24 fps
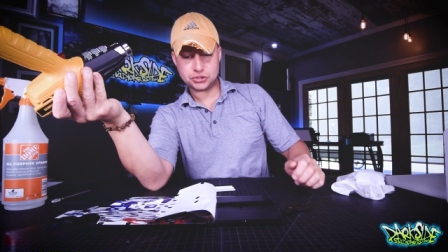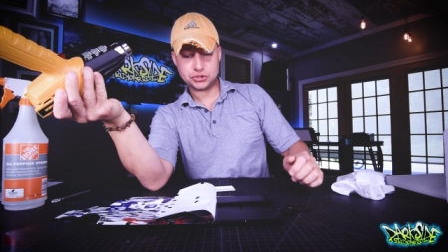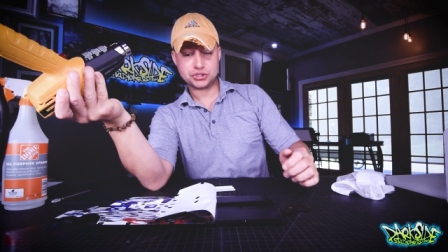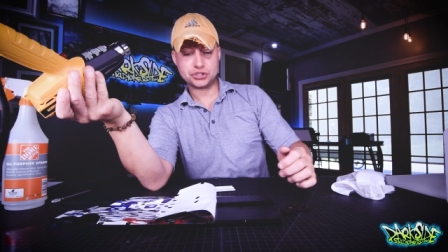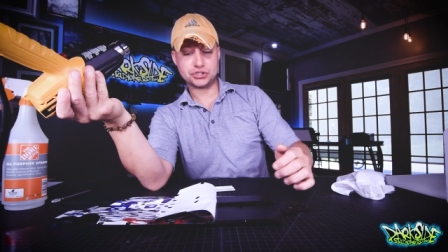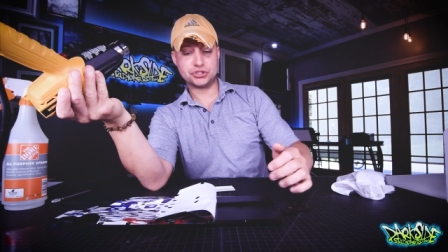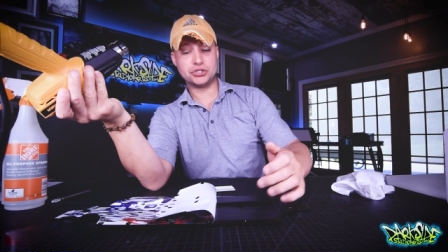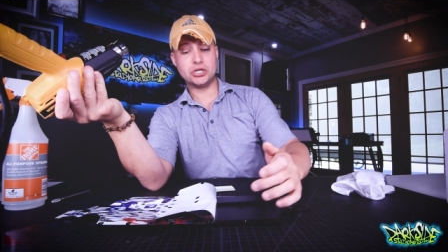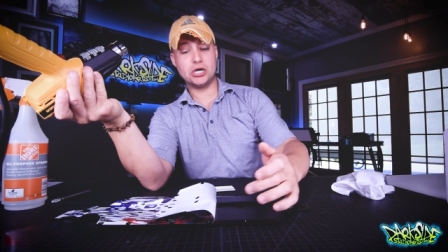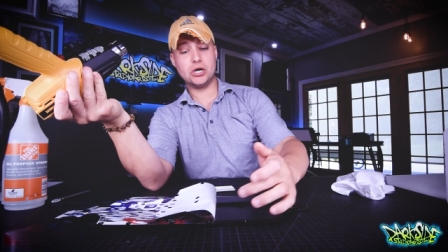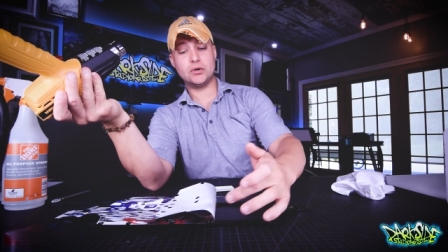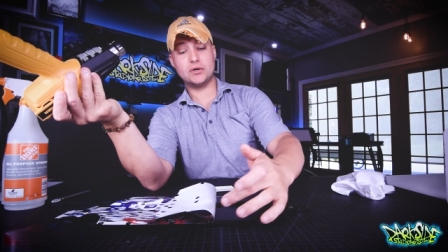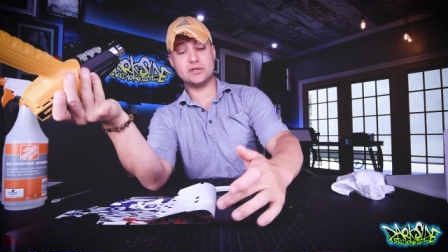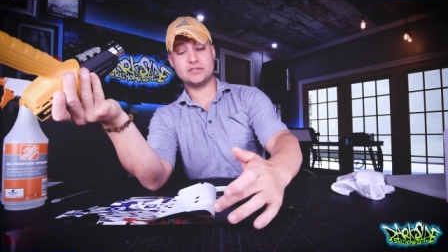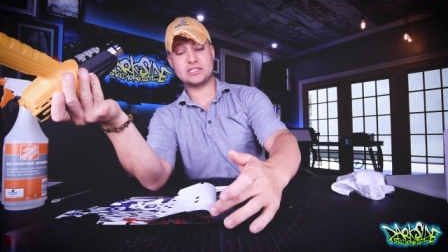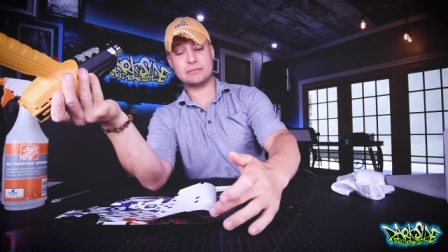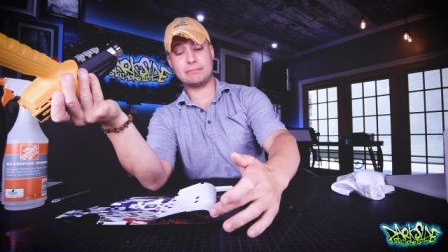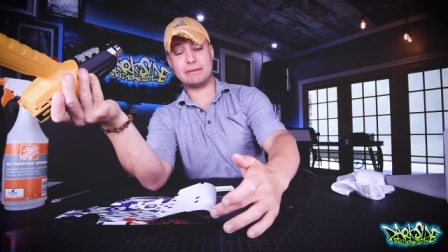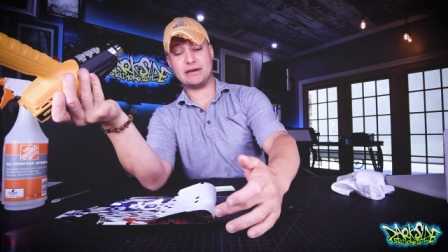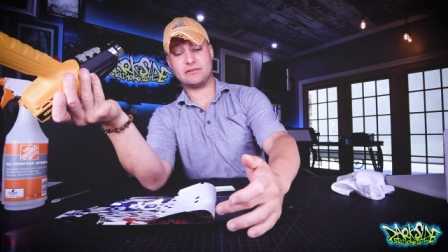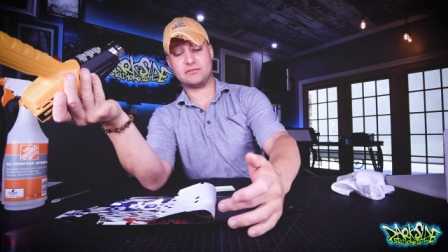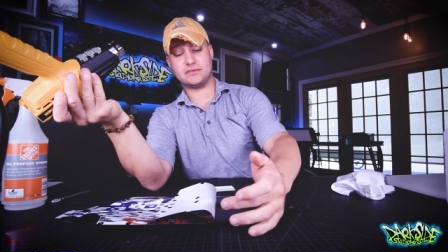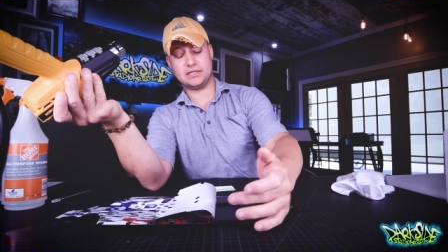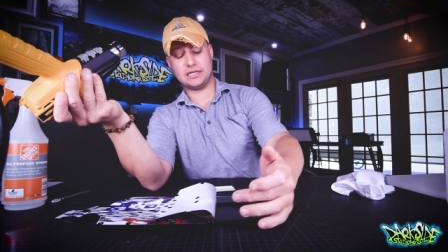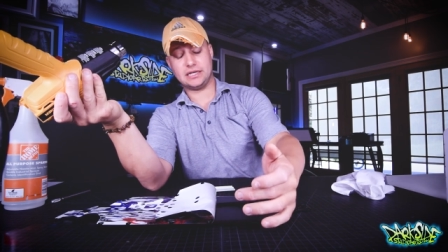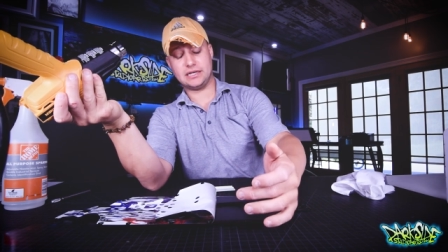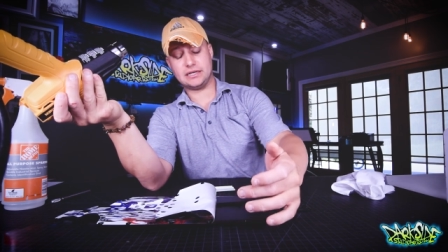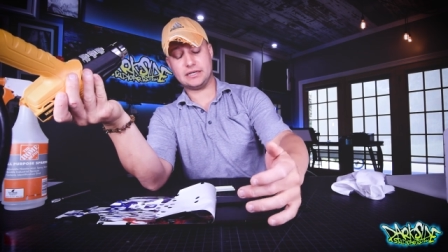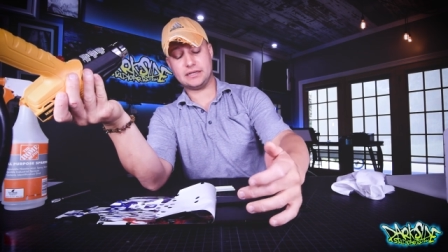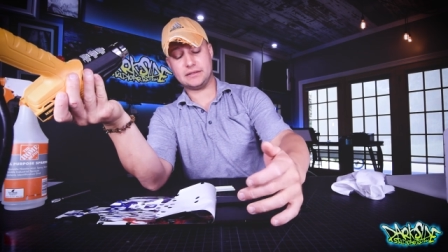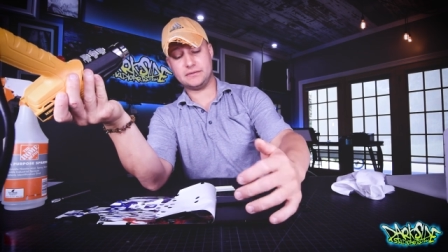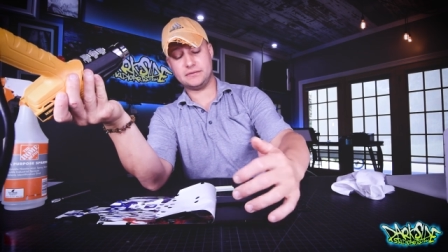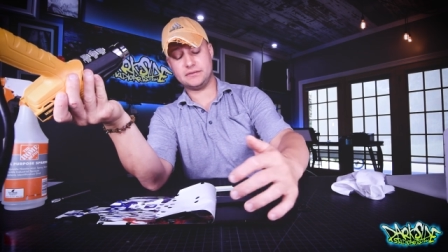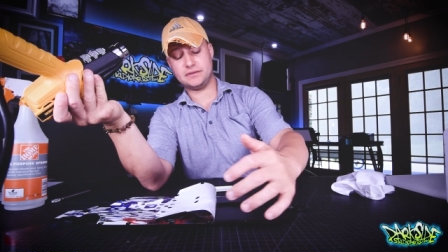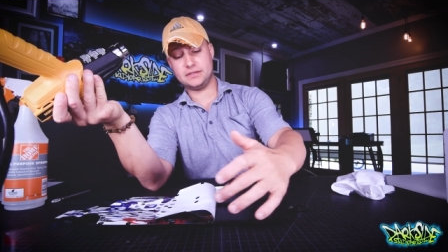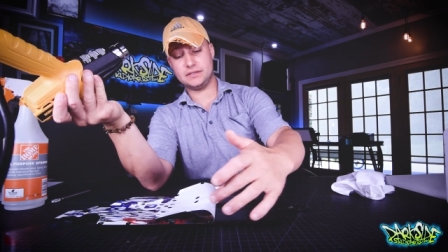you should notice about
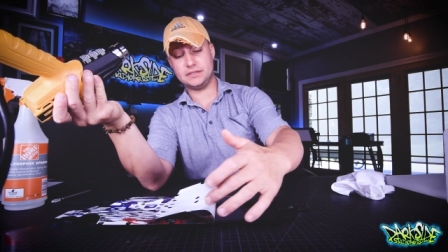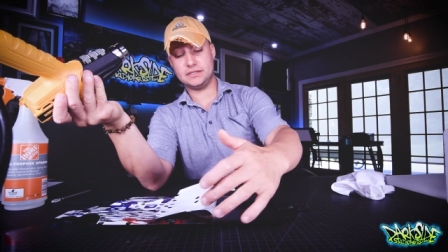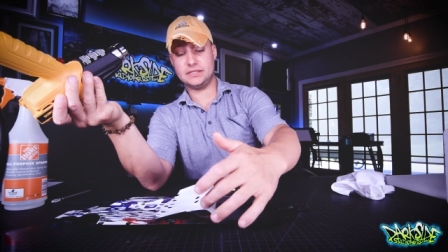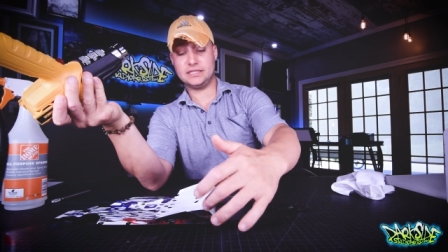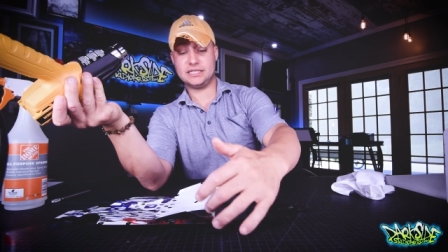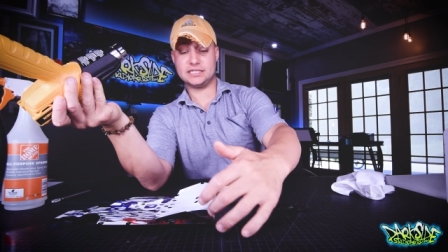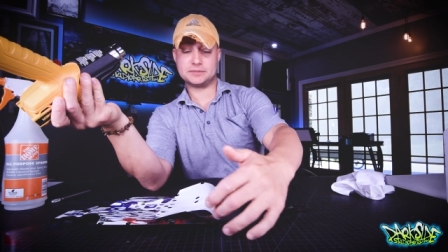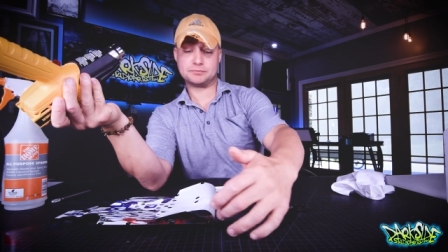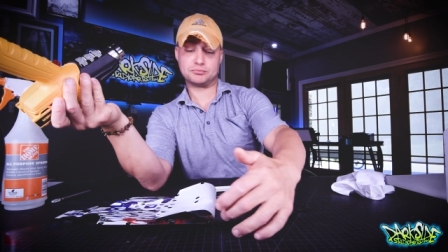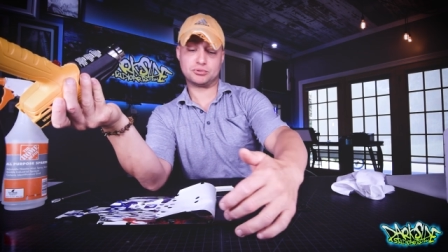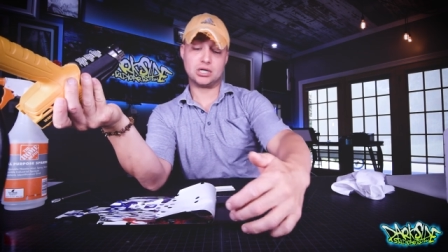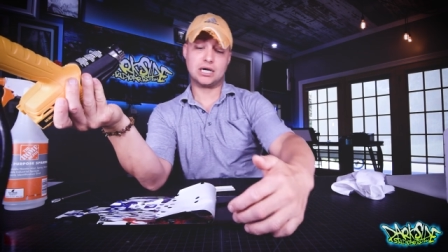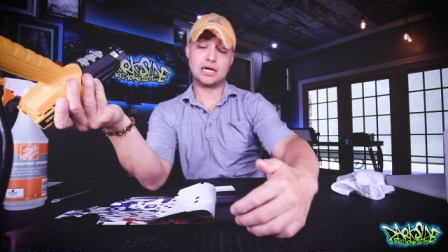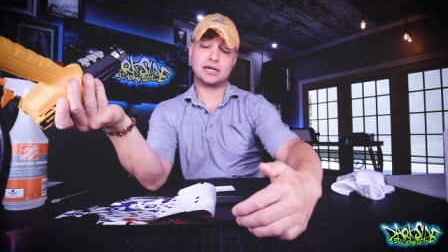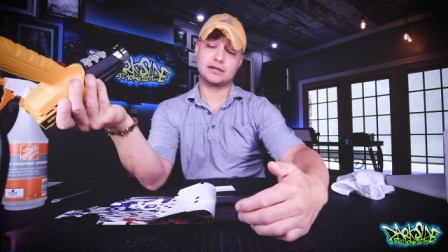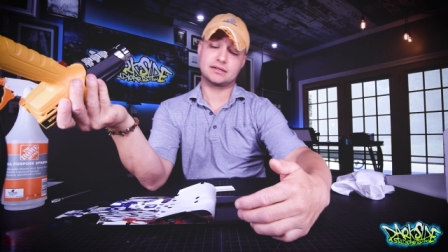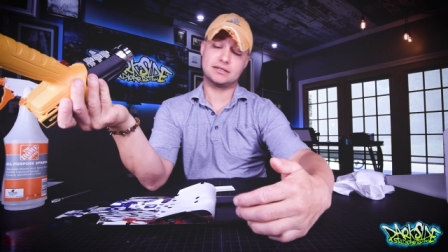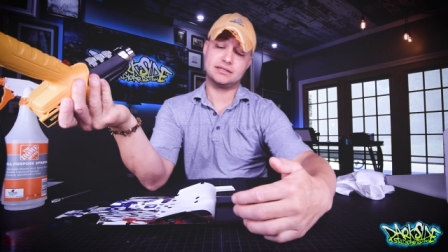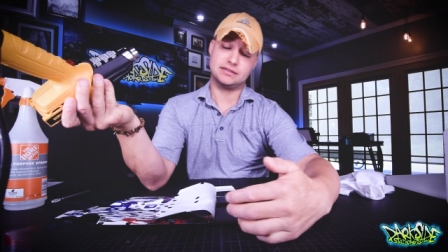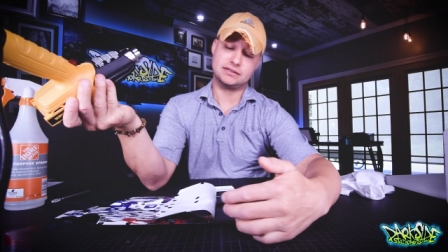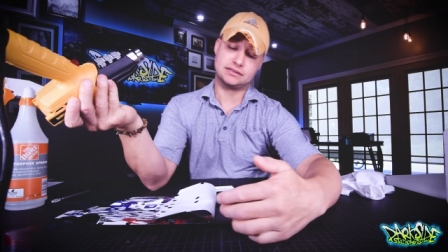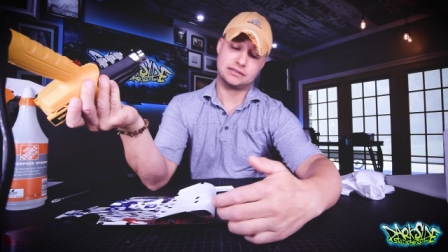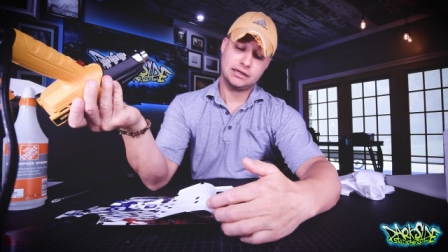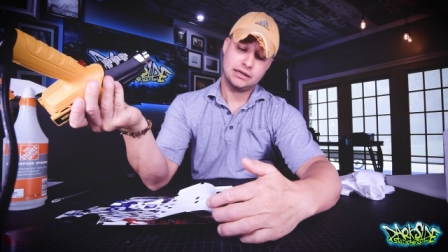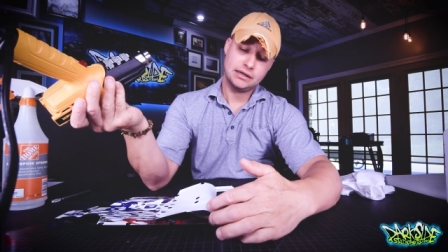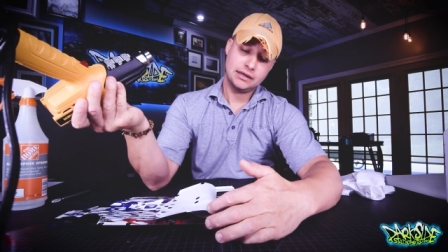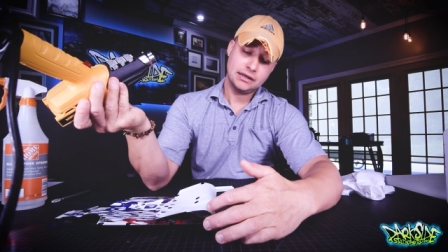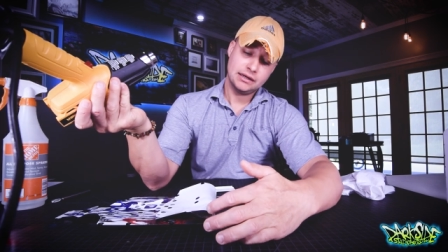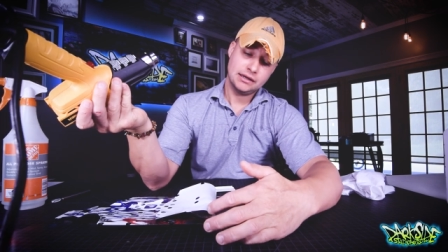uh, this product is